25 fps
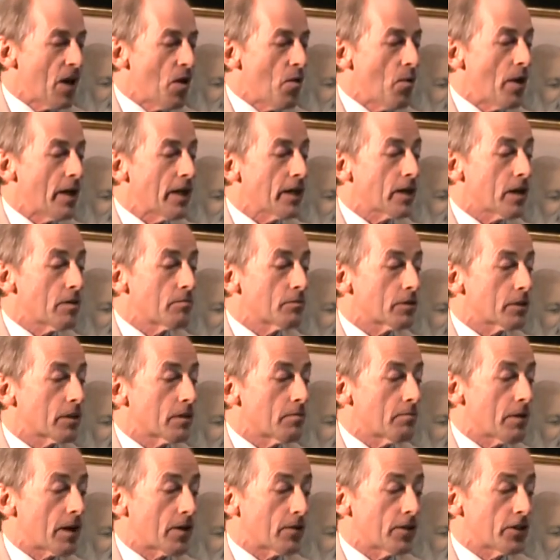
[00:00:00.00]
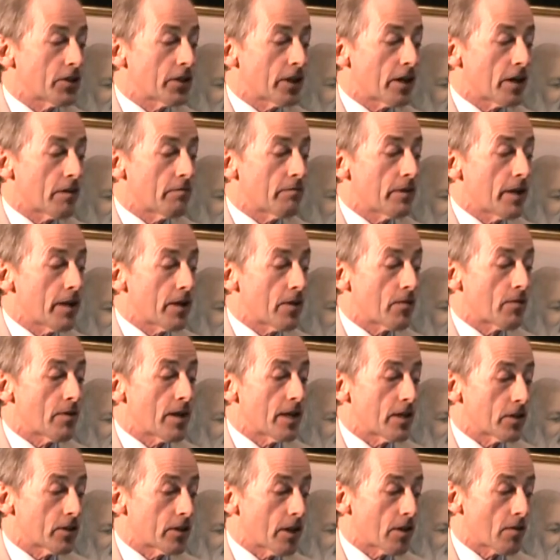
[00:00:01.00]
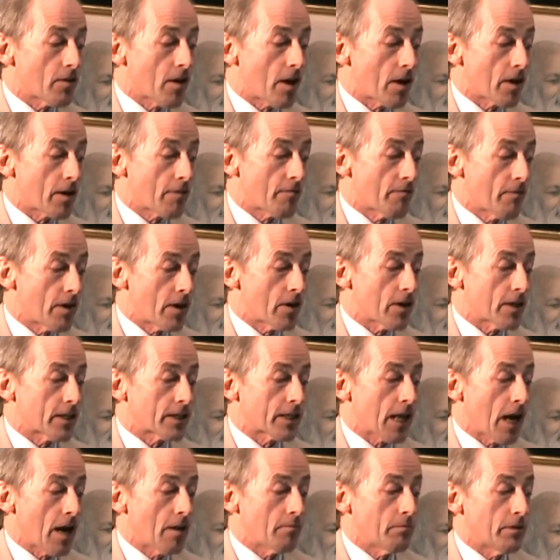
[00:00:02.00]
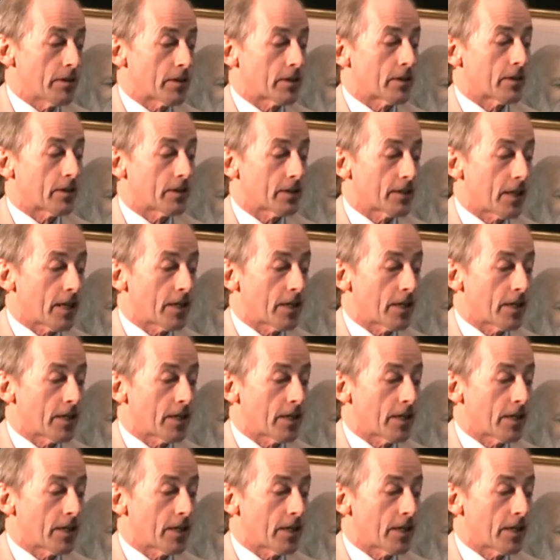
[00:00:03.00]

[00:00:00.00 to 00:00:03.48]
When it comes to the Maharishi Ayurveda range, there are various tablets. There's